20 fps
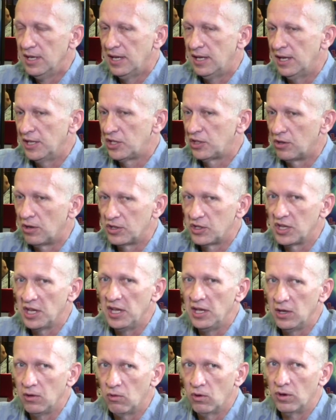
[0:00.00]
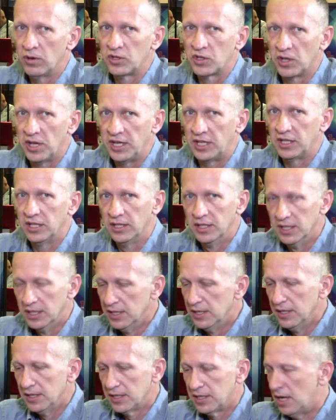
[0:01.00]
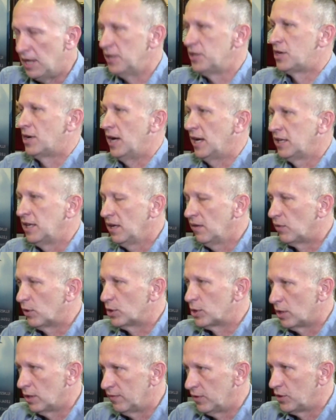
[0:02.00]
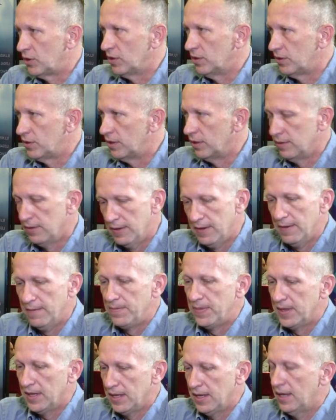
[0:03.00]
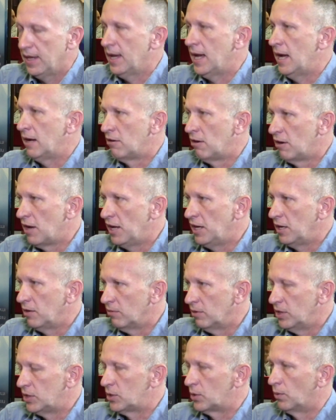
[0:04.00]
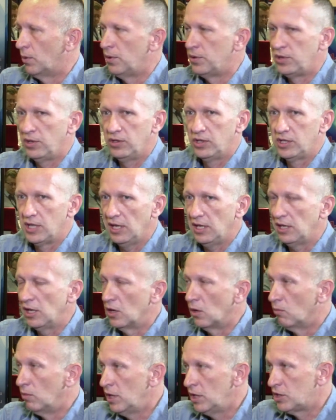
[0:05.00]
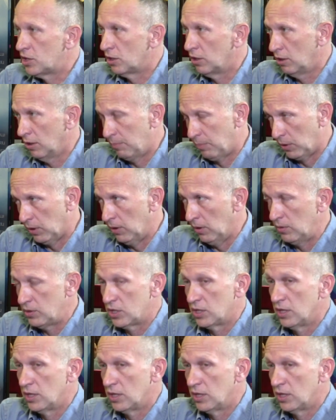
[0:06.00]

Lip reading: And I start saying words like contracting for services, aggregating resources, taking a regional approach.